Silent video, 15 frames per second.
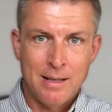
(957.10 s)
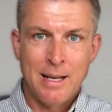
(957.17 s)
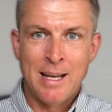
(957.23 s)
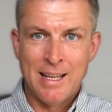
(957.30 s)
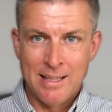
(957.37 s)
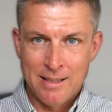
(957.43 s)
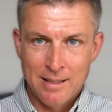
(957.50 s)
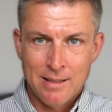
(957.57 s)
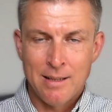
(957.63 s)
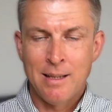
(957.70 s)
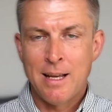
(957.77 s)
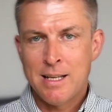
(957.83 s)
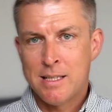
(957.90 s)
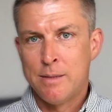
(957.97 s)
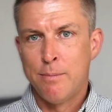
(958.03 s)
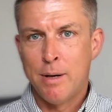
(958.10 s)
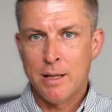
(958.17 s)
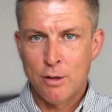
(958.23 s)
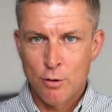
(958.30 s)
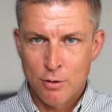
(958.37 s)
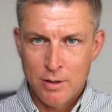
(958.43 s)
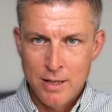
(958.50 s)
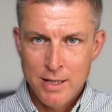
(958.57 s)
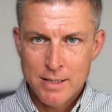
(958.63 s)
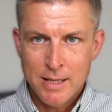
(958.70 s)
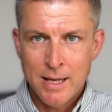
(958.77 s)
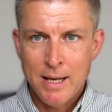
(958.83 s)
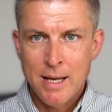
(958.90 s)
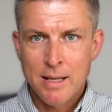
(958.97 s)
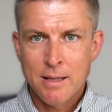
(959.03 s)
And last but not least,
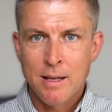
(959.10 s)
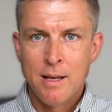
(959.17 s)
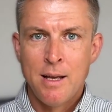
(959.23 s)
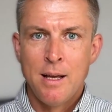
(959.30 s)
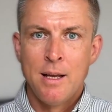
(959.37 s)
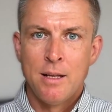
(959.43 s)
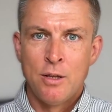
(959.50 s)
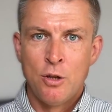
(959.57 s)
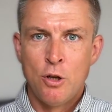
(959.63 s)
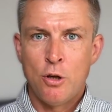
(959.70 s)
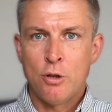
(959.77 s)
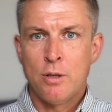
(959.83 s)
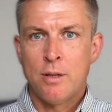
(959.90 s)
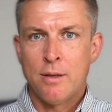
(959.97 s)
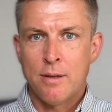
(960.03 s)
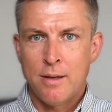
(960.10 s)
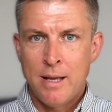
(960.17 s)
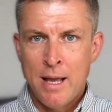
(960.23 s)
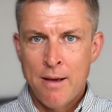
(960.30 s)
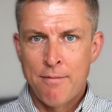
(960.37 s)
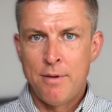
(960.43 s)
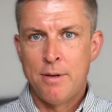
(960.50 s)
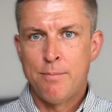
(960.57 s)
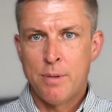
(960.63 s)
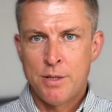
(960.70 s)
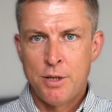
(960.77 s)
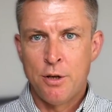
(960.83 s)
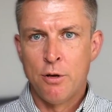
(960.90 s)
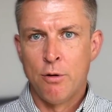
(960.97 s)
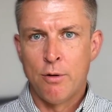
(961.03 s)
again, not every
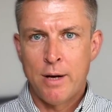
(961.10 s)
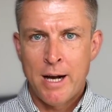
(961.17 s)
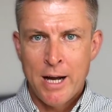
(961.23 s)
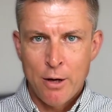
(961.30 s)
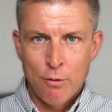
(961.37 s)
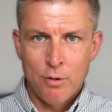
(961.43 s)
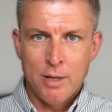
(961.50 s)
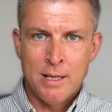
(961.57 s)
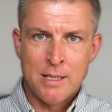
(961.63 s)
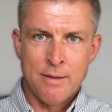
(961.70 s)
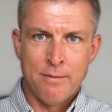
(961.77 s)
particular I O L is